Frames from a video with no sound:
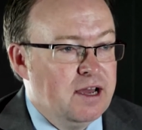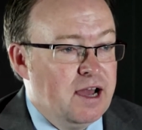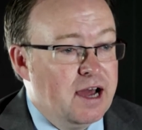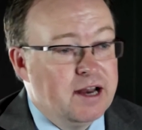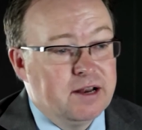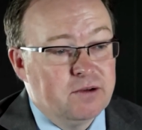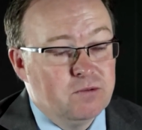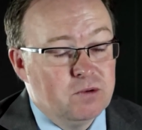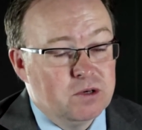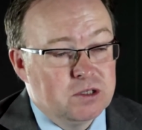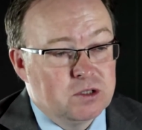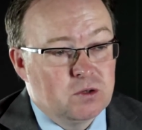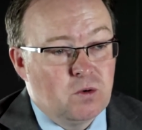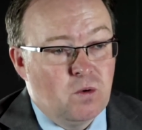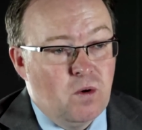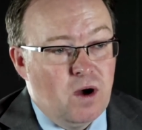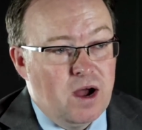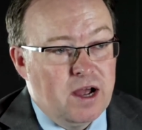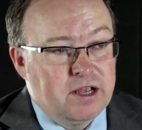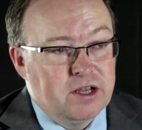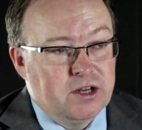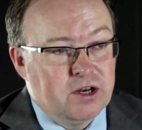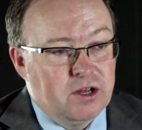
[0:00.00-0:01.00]
and it was
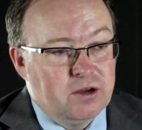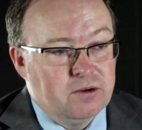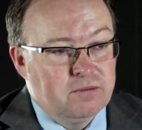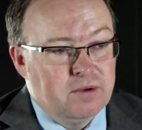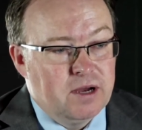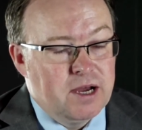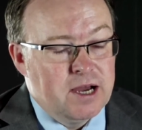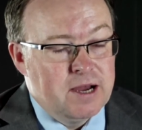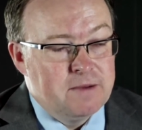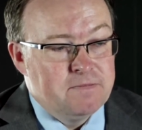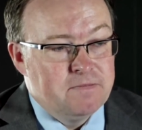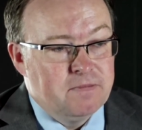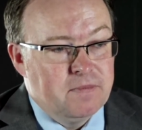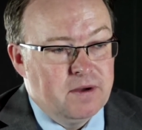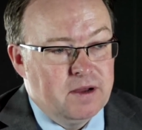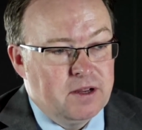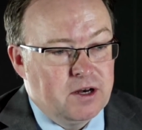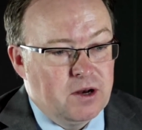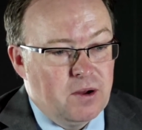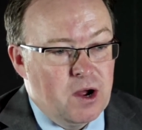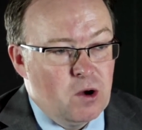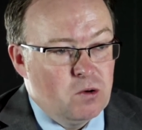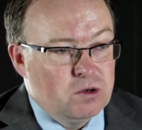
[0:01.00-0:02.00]
quite, you know, I
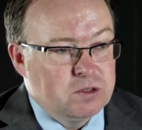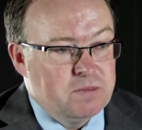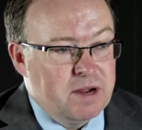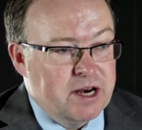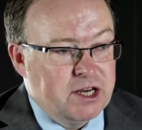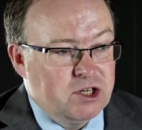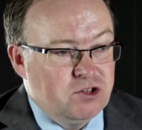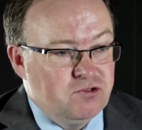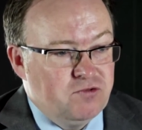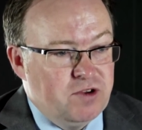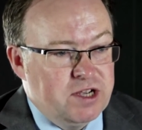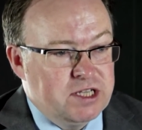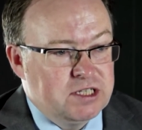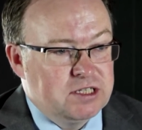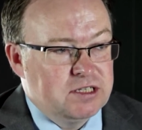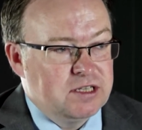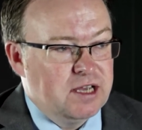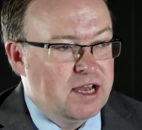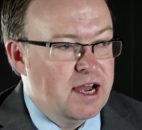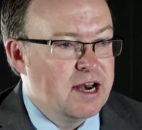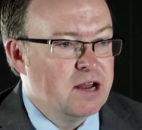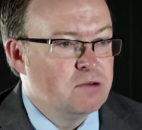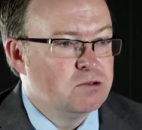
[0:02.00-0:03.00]
always managed
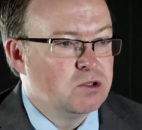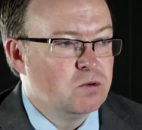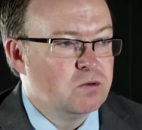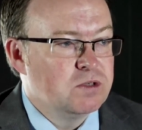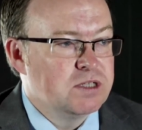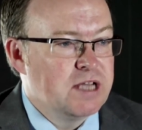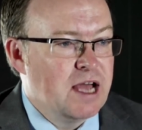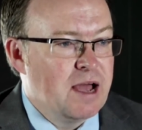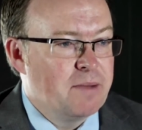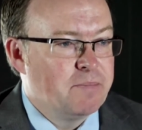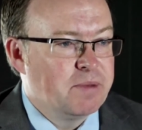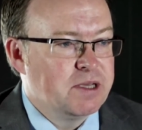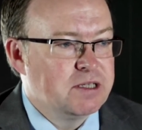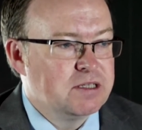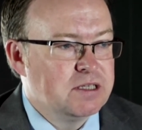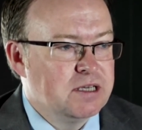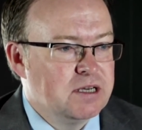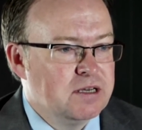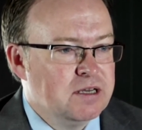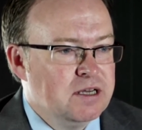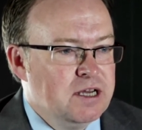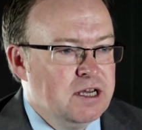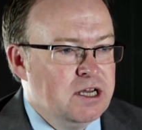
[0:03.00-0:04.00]
risk and I was always happy
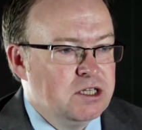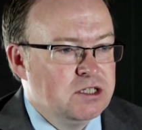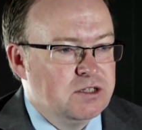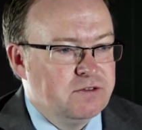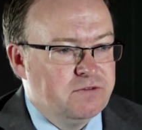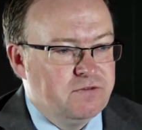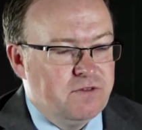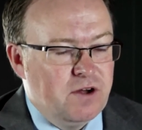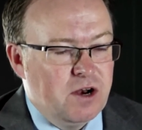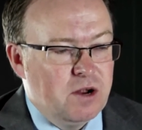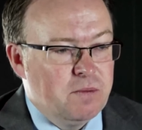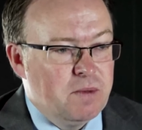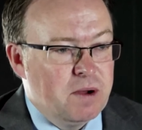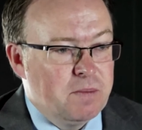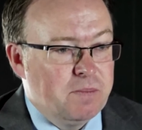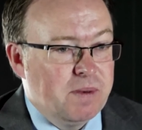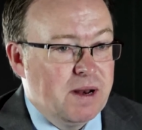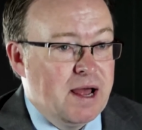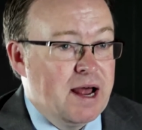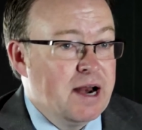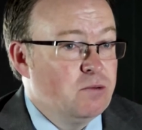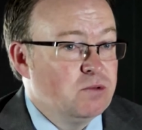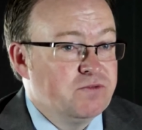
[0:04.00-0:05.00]
to follow my
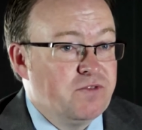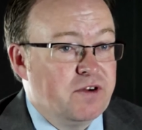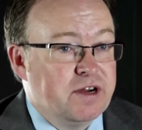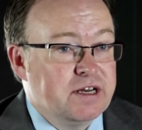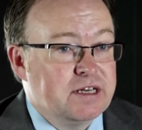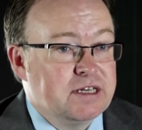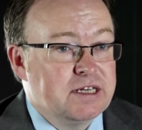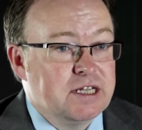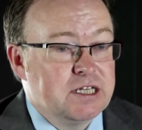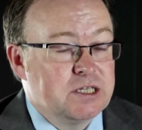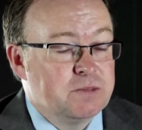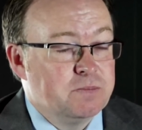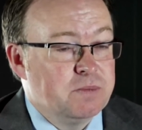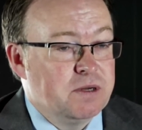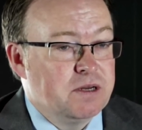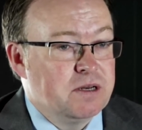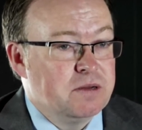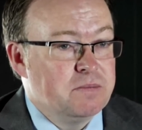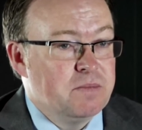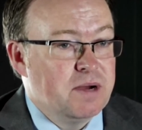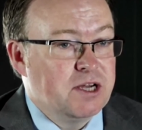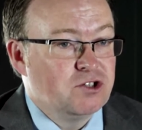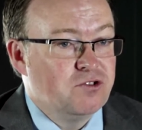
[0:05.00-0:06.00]
plan. I was very disciplined
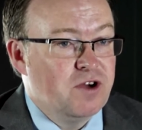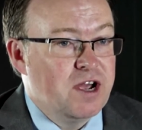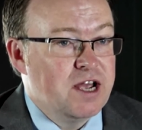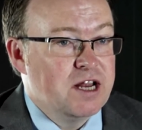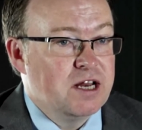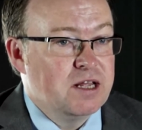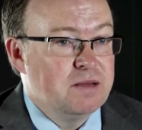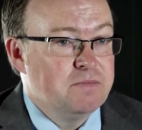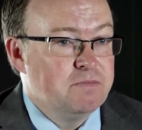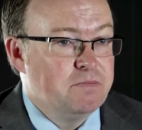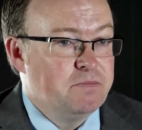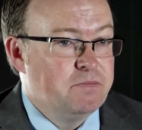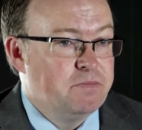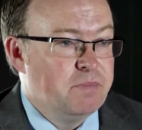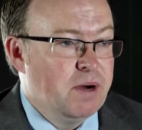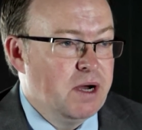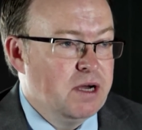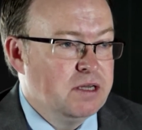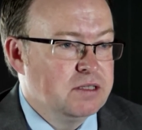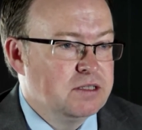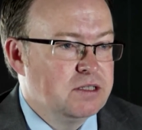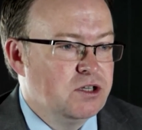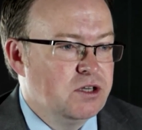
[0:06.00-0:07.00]
in my trading,
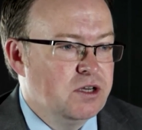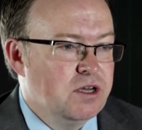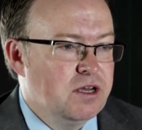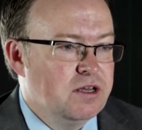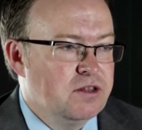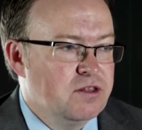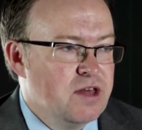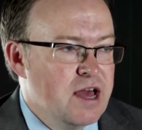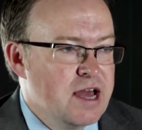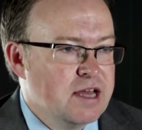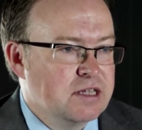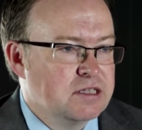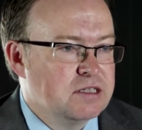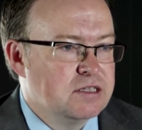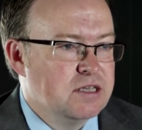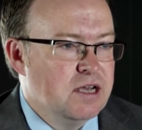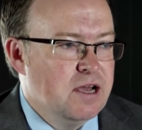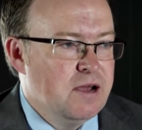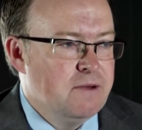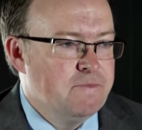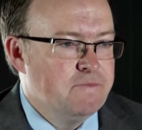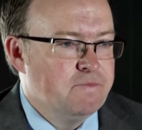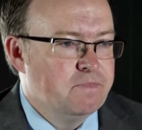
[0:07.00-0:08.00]
but that
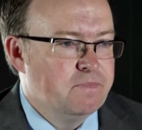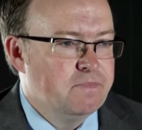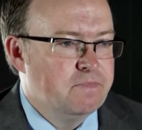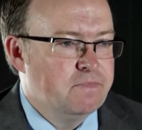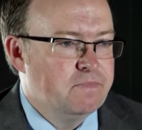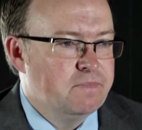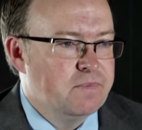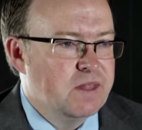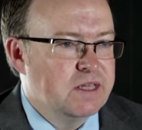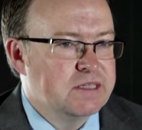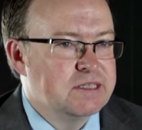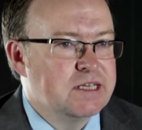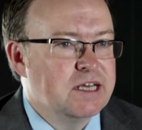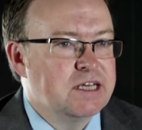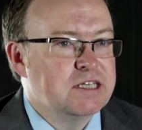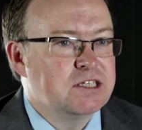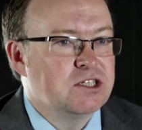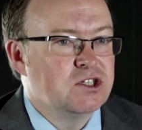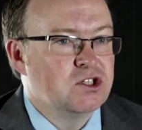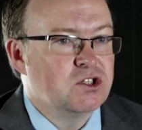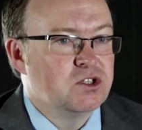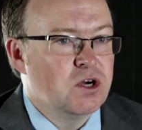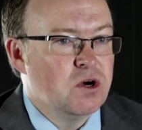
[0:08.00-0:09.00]

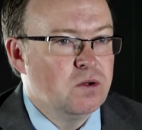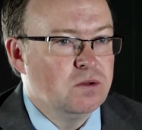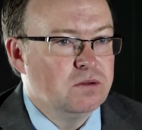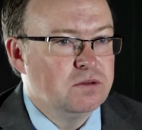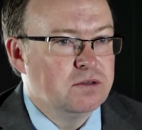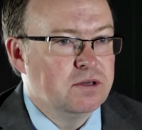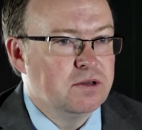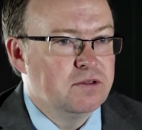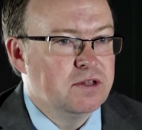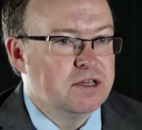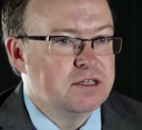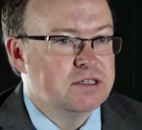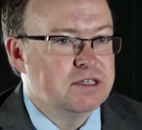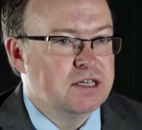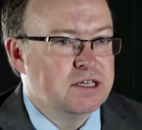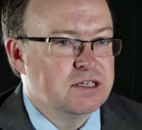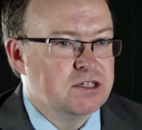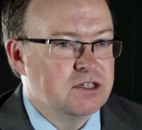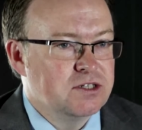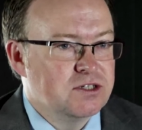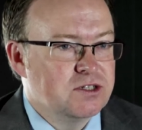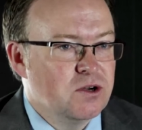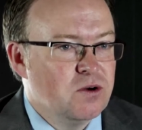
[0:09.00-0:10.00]
takes its toll, you know, that
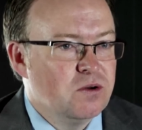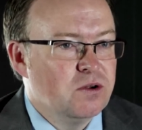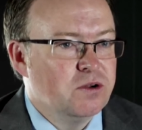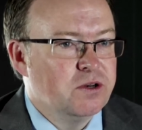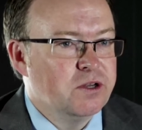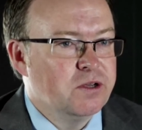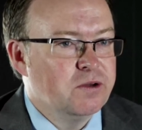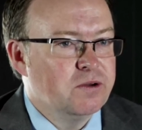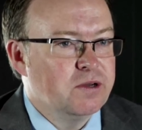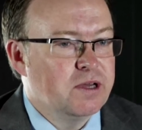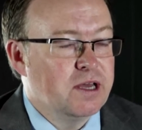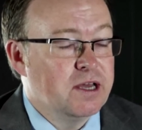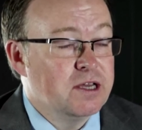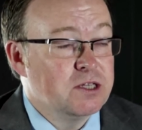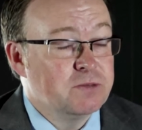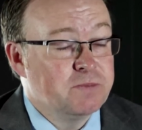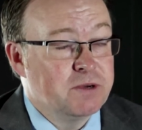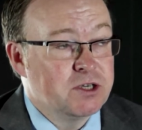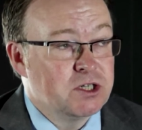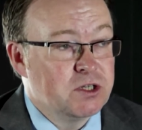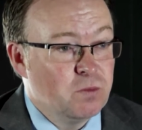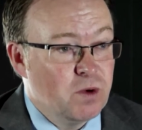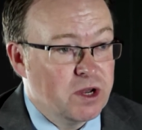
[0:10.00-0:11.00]
takes its toll on you, okay,
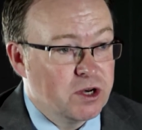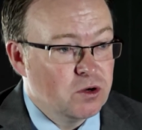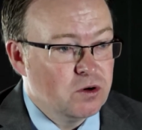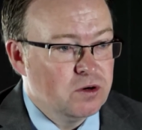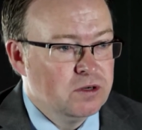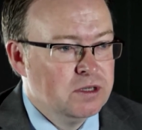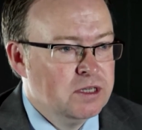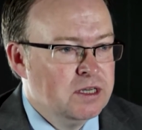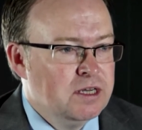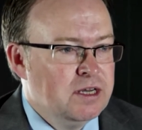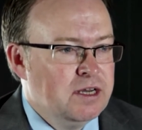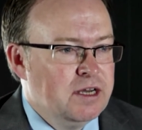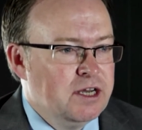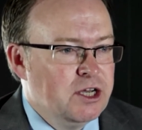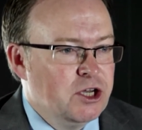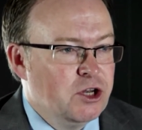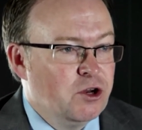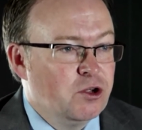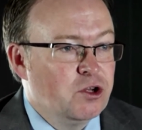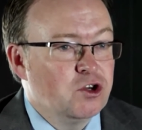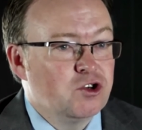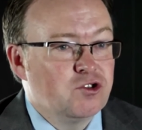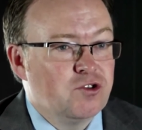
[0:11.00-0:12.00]
especially when you're,
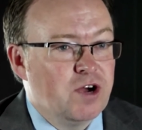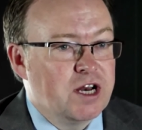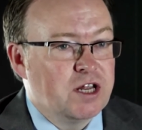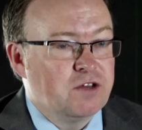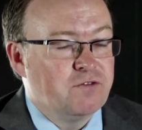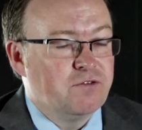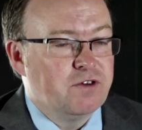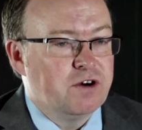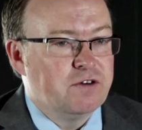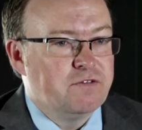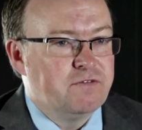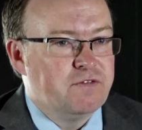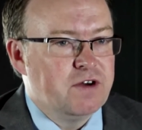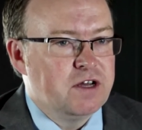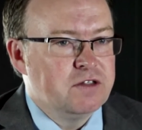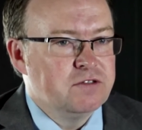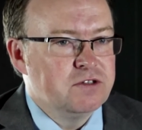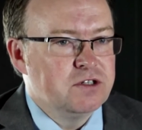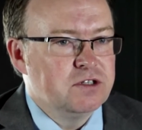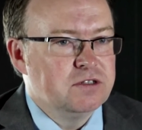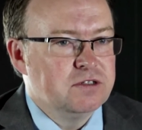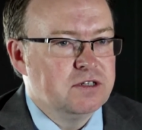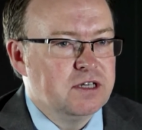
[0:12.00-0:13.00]
you know, you're trading for a
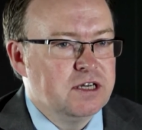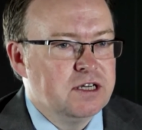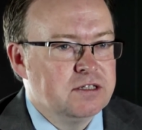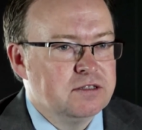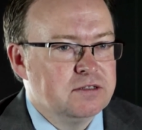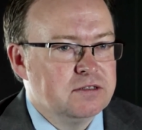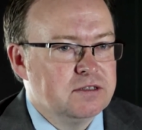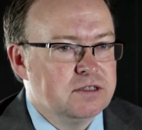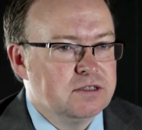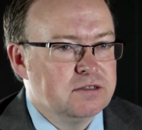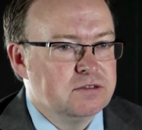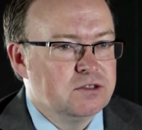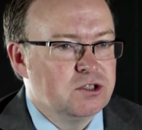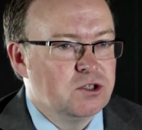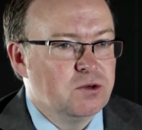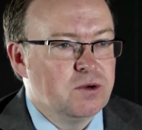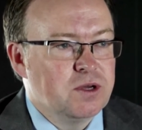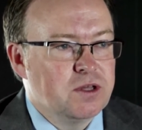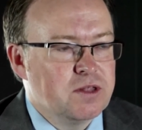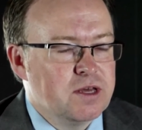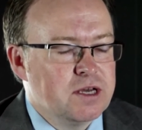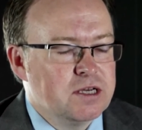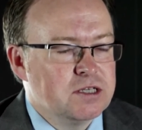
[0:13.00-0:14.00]
fund and
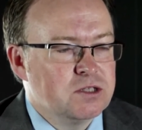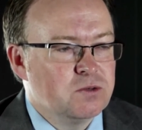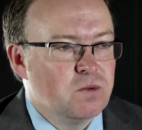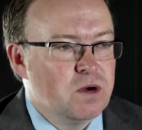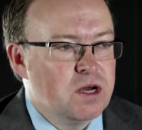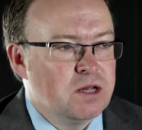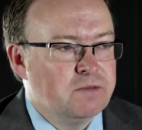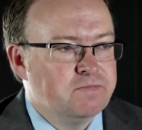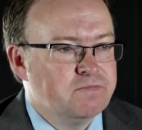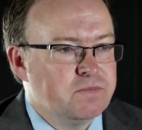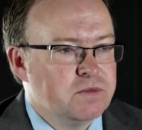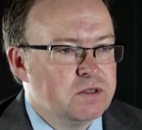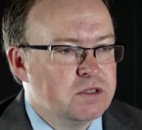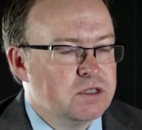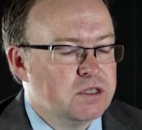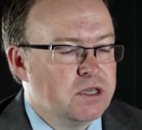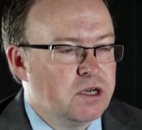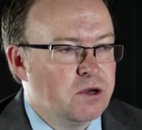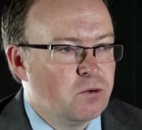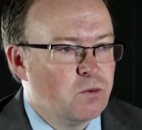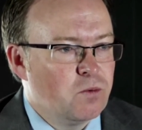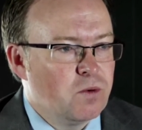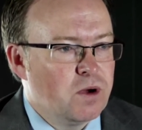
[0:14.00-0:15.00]
doing that as well.
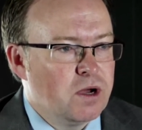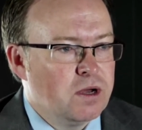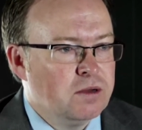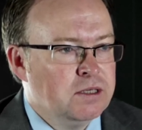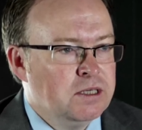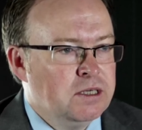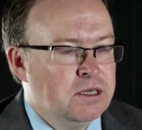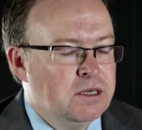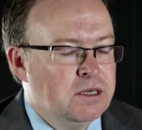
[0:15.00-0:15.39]
So